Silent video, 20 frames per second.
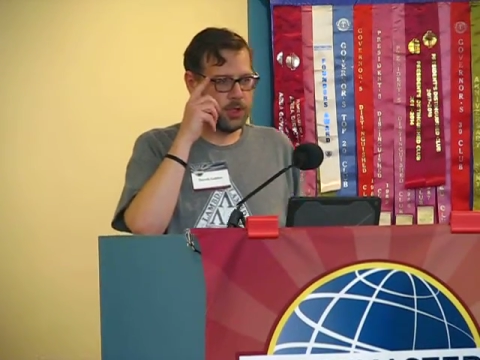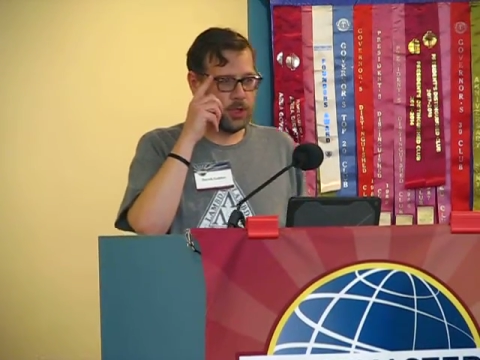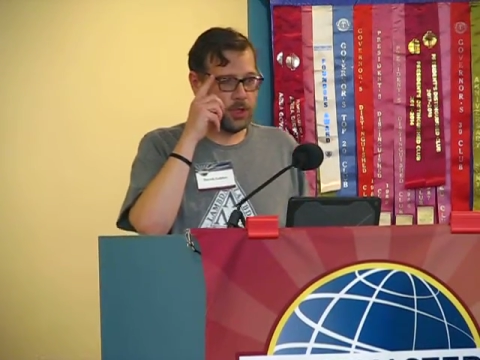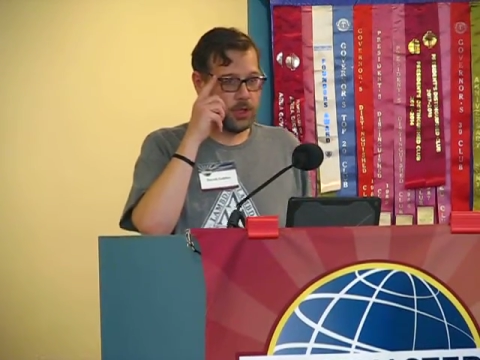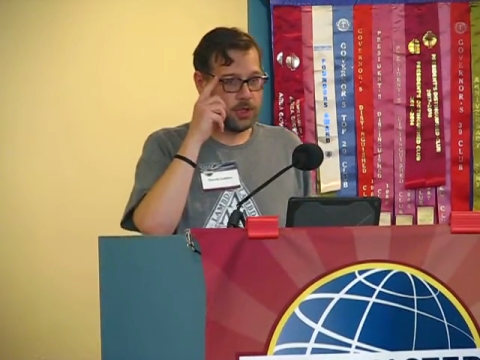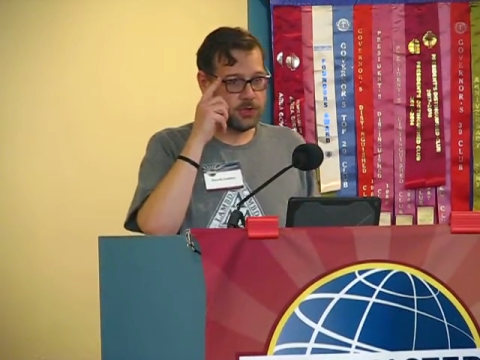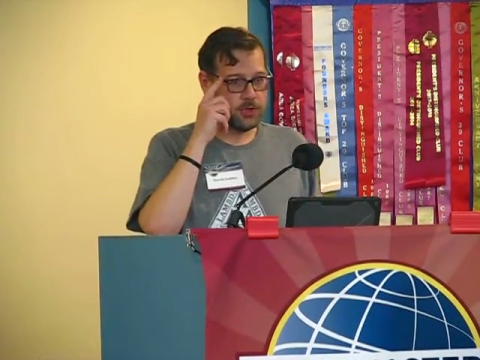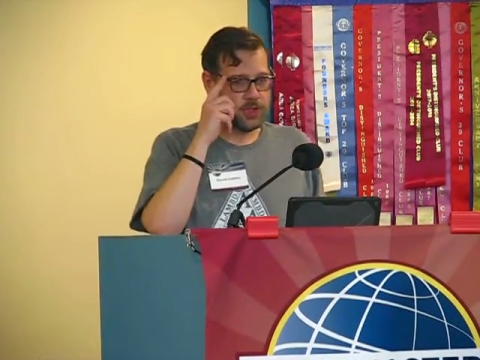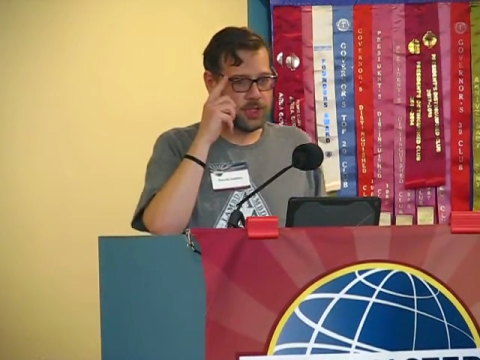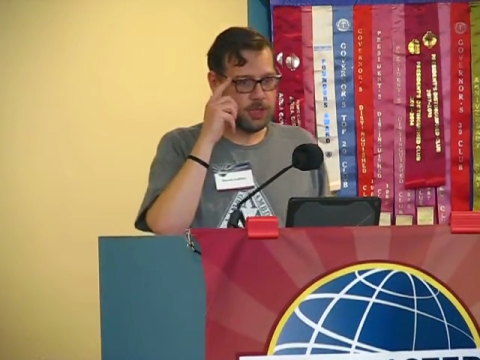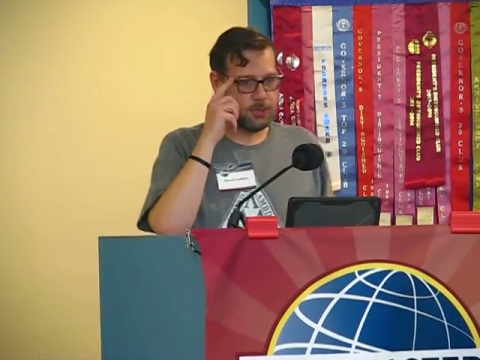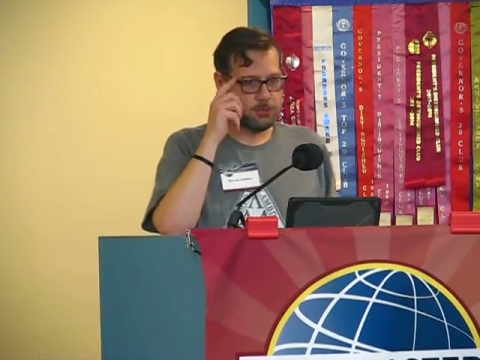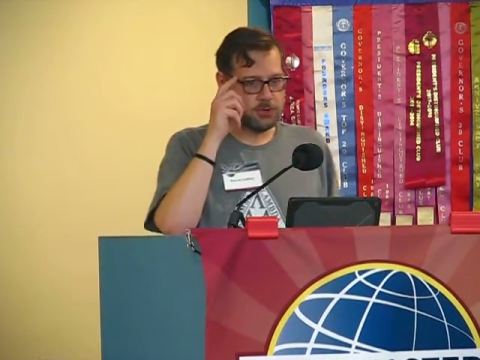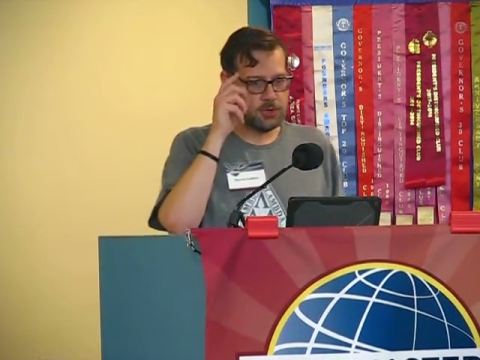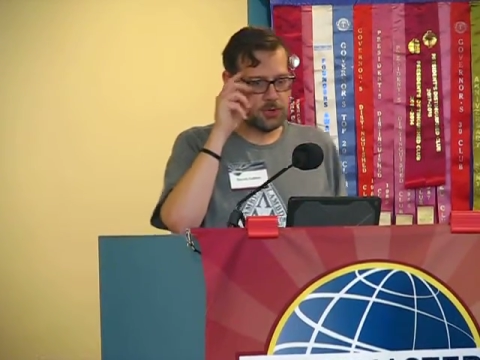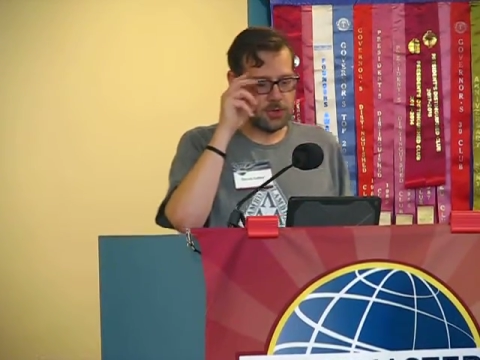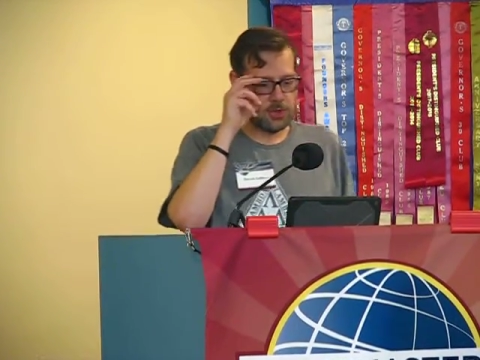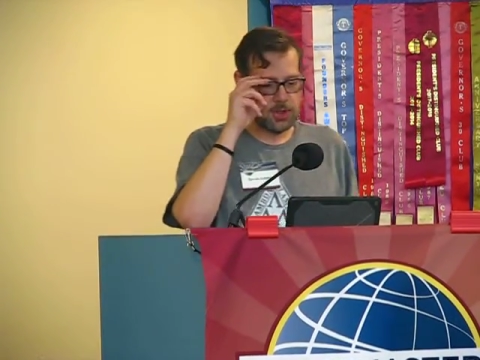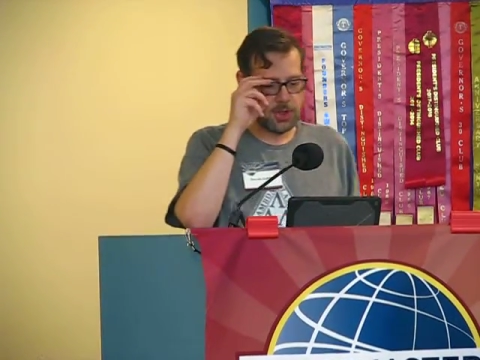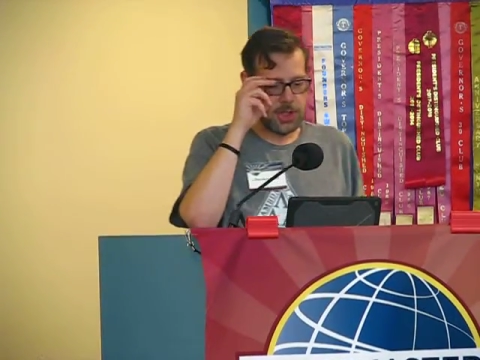our
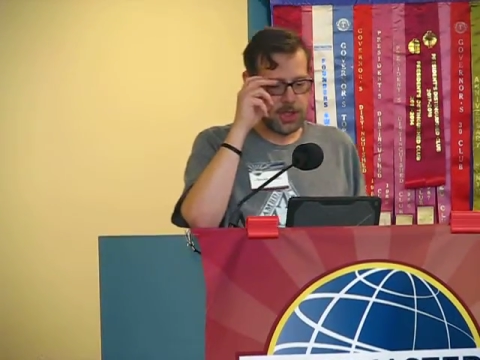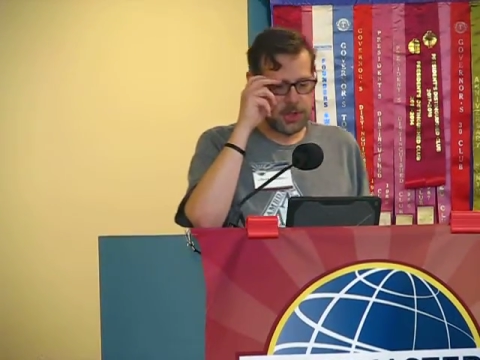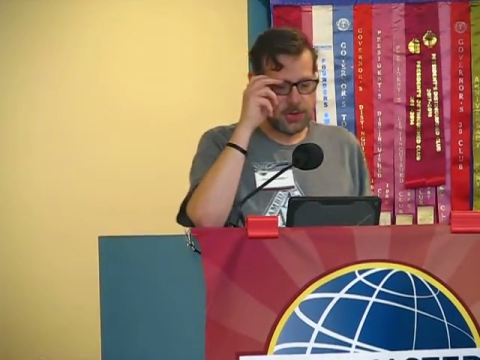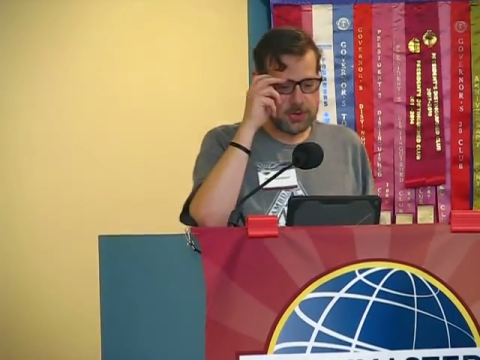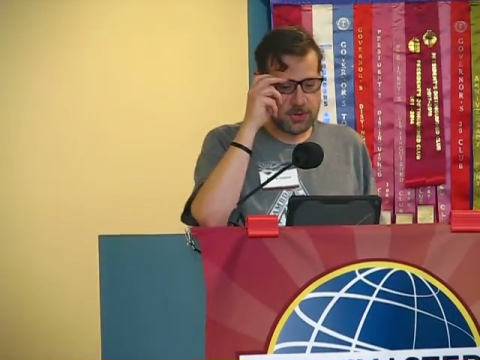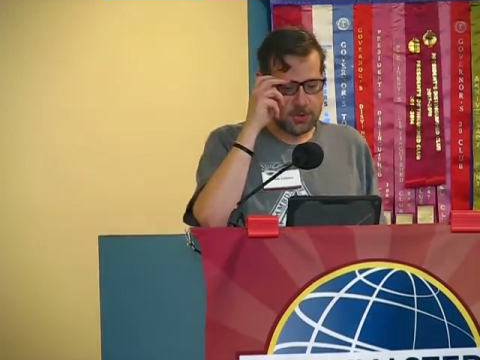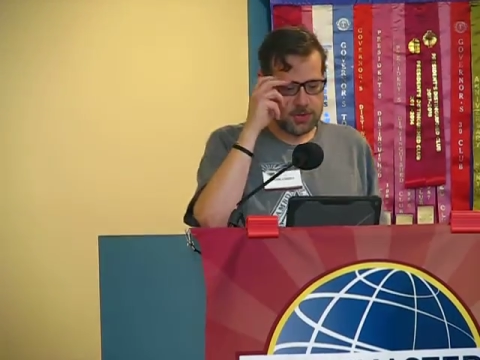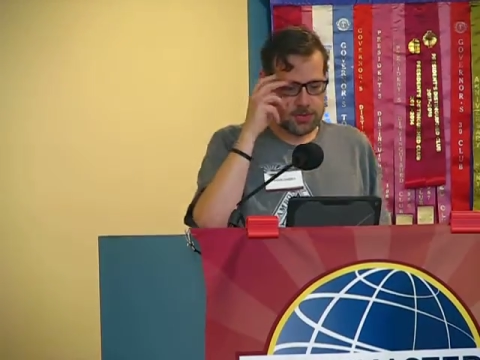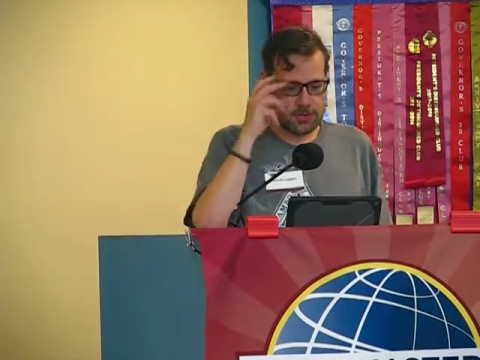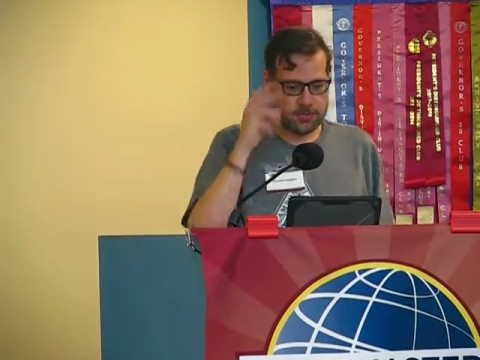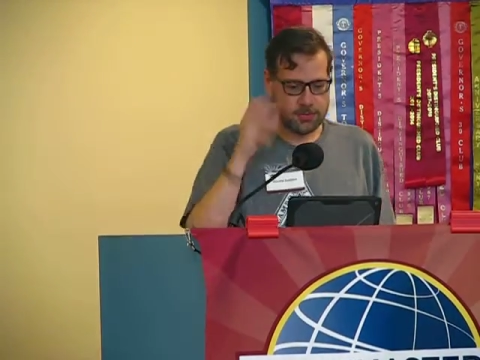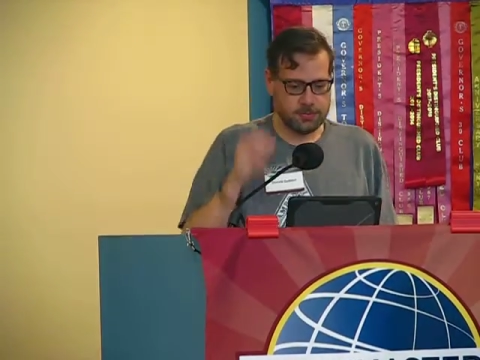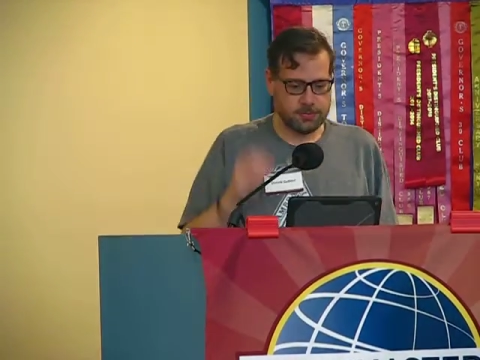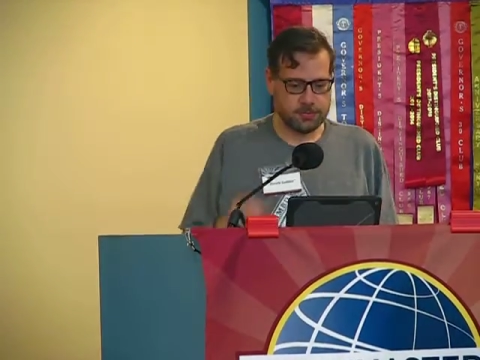skeptical glasses.